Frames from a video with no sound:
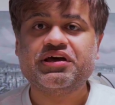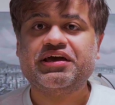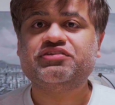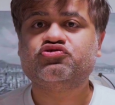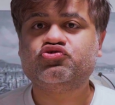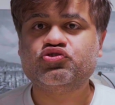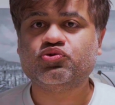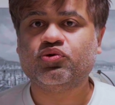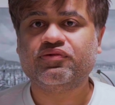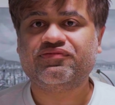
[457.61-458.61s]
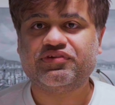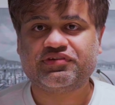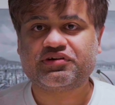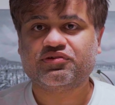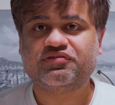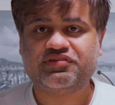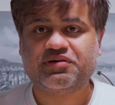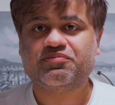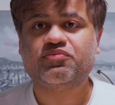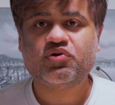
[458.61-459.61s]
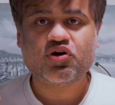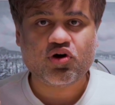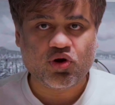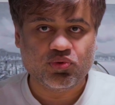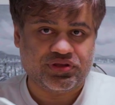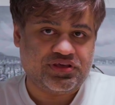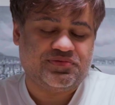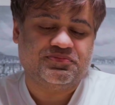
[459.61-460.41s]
It's dual physical SIM only.